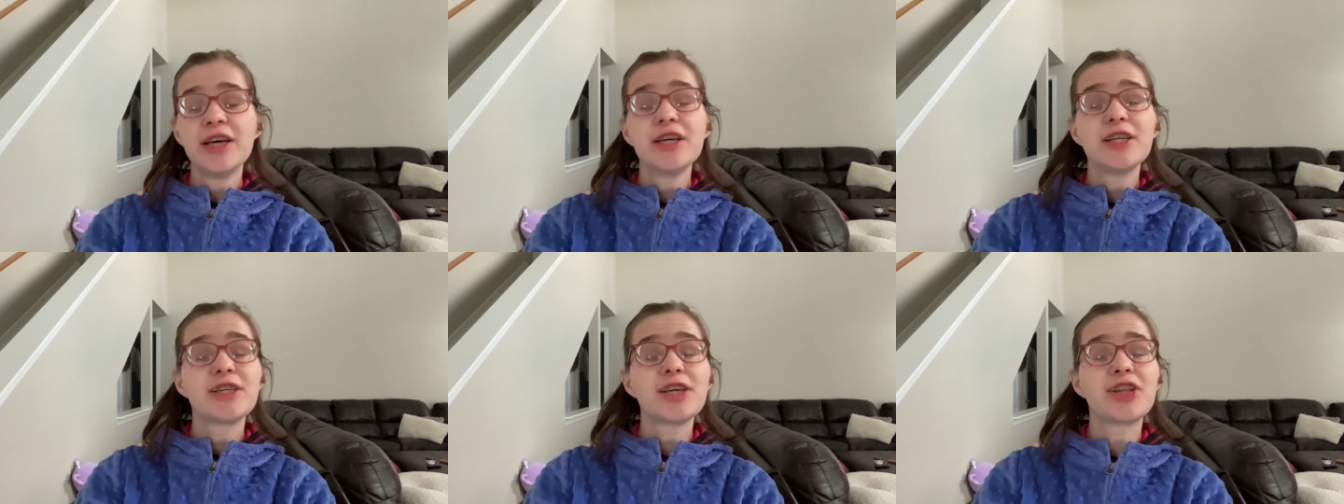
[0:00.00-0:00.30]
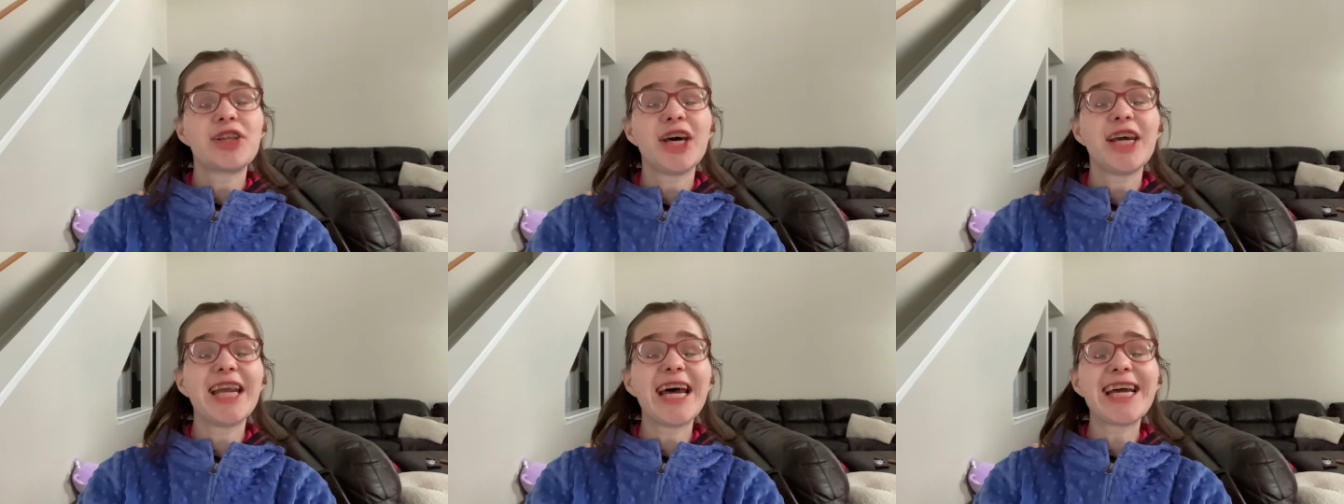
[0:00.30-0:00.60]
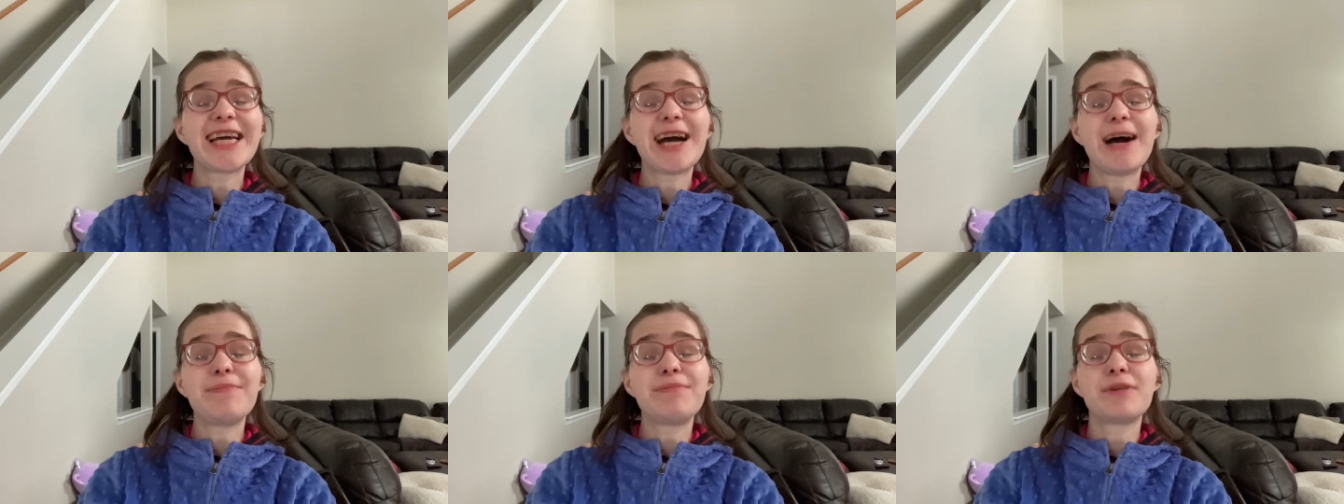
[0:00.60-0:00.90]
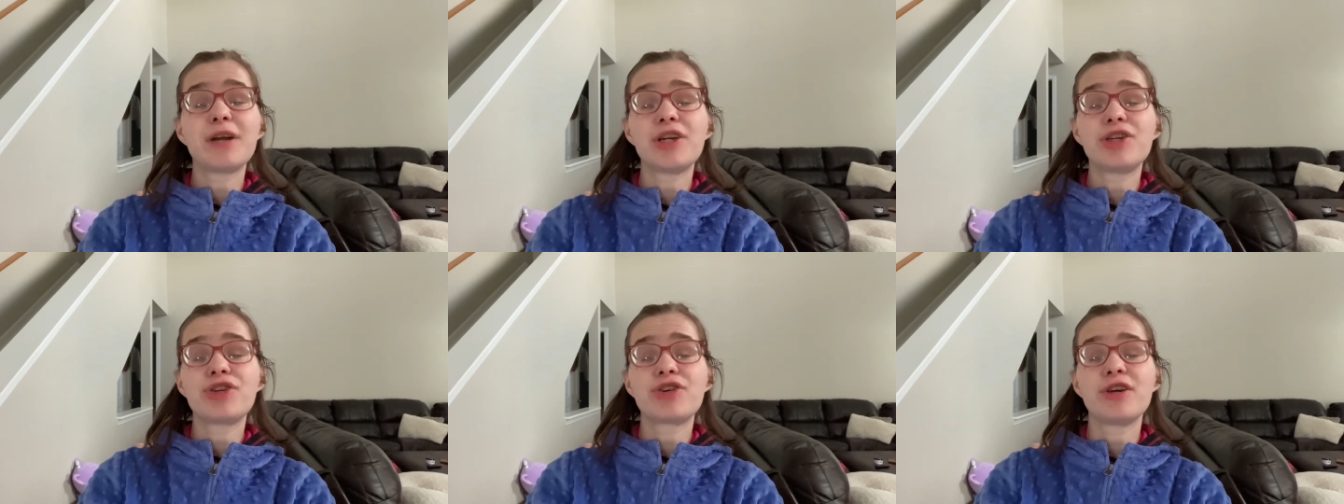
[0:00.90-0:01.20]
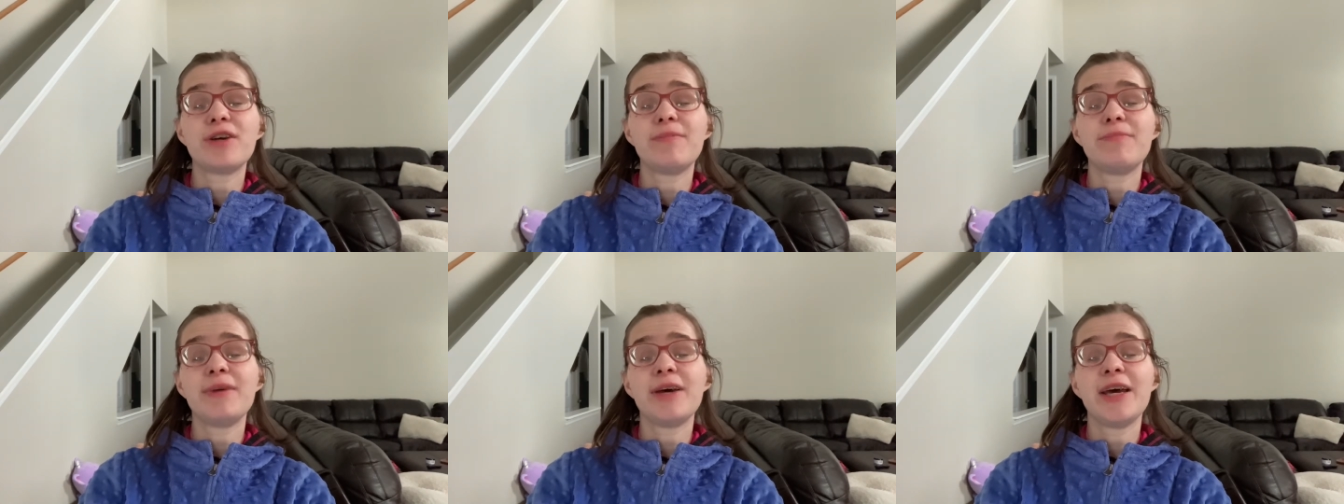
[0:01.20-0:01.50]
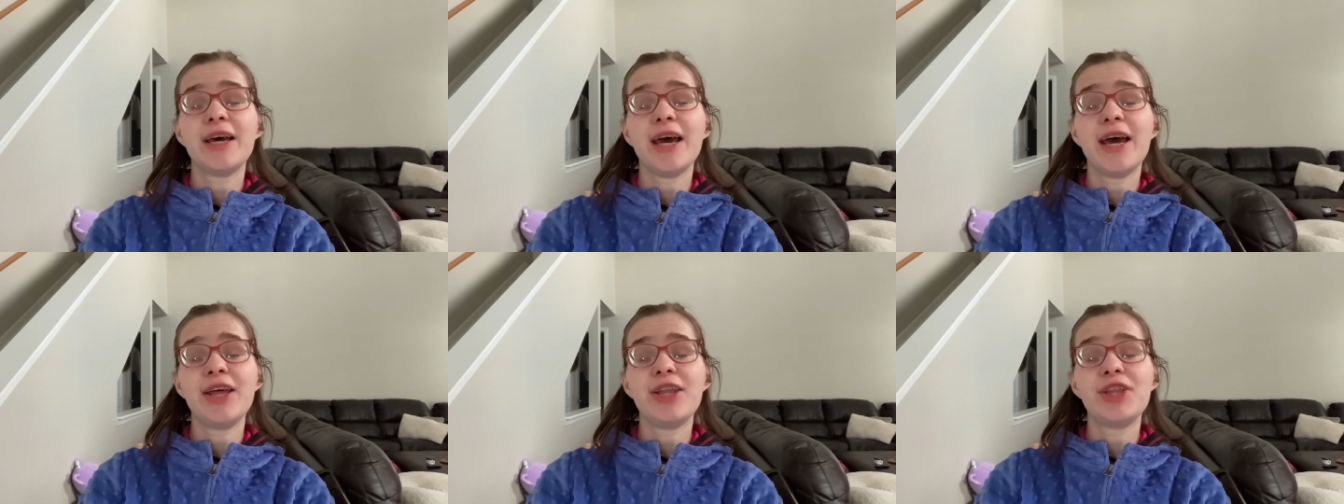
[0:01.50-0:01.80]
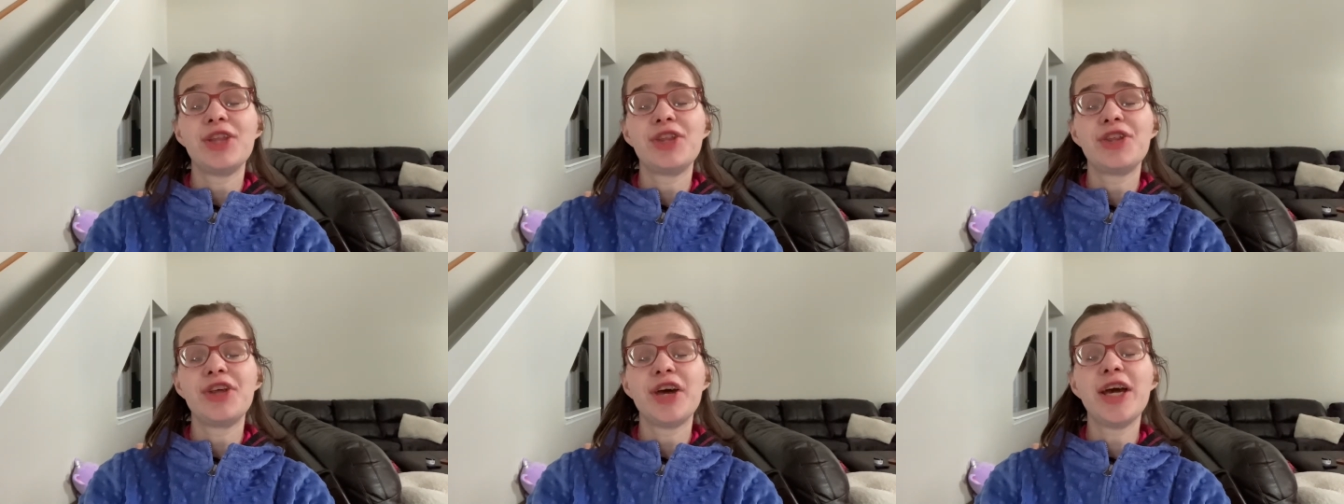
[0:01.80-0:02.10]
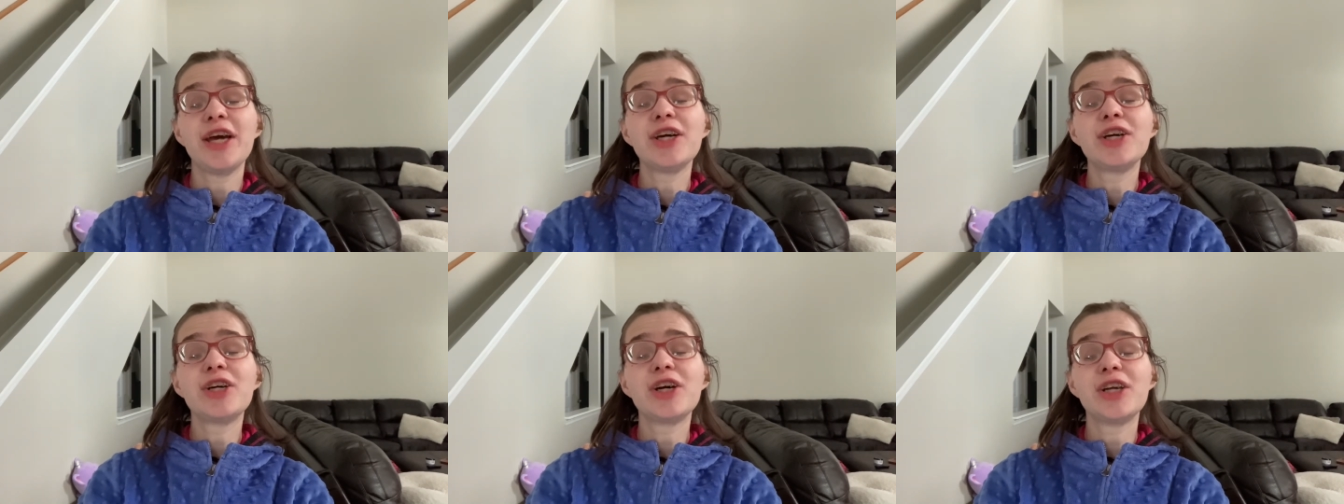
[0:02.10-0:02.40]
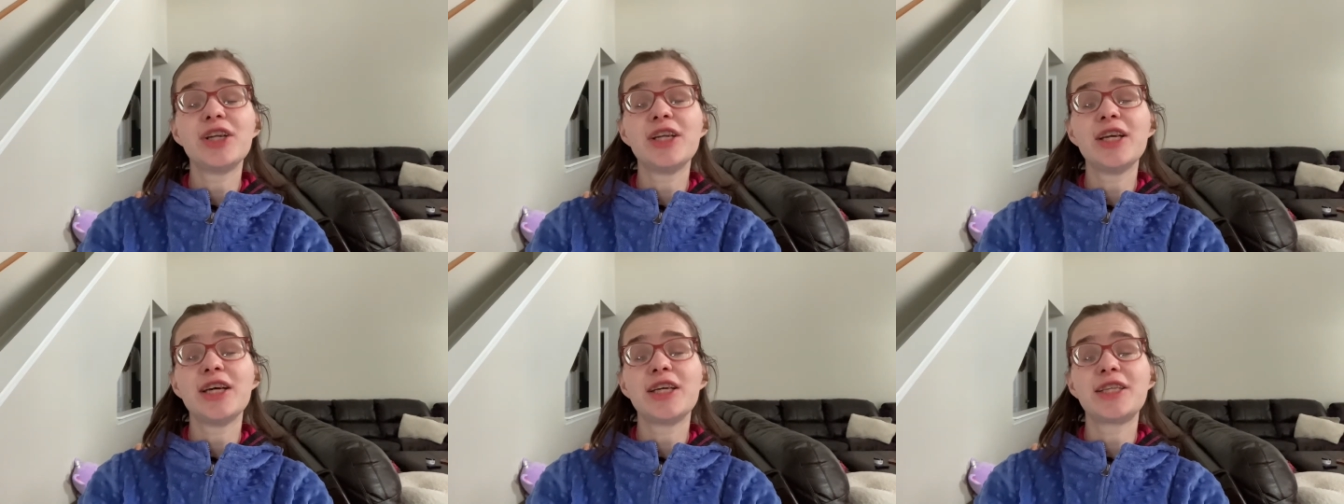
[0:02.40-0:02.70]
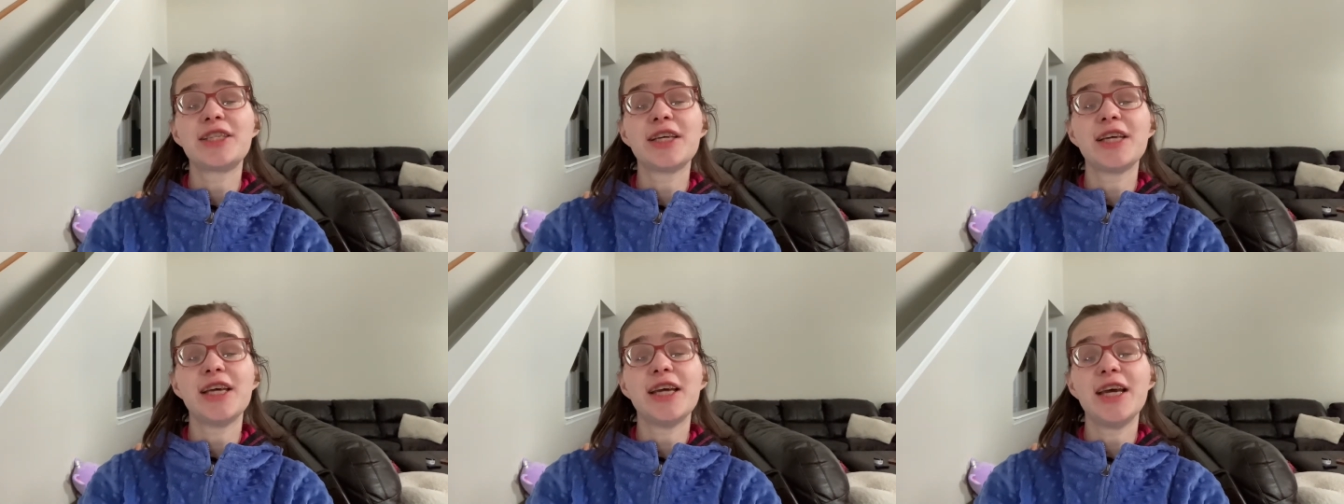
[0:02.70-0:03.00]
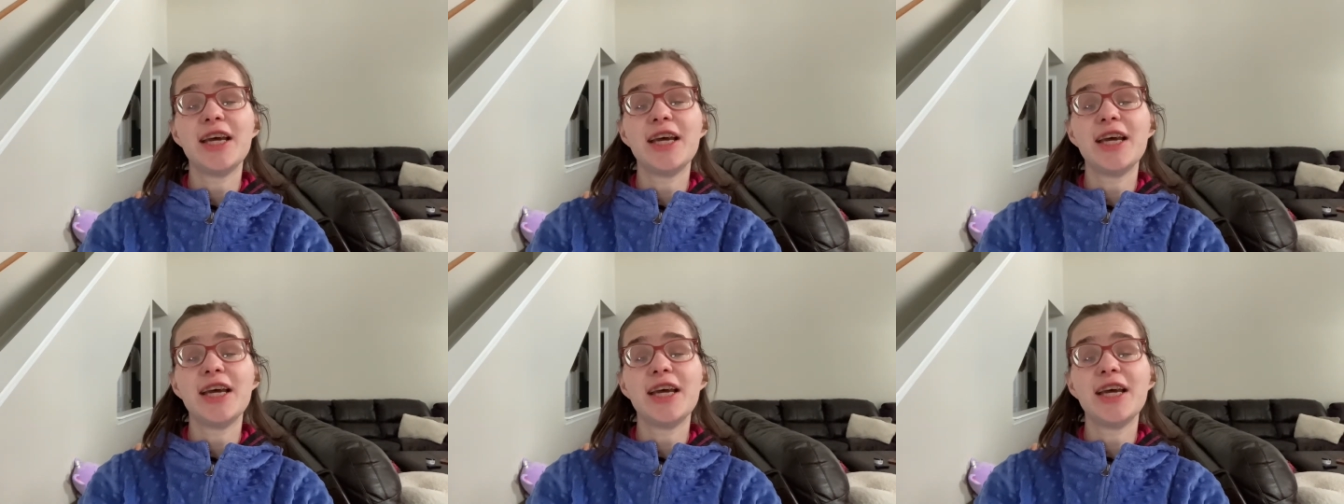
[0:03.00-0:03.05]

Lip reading: So then I got put on treatment, and thank goodness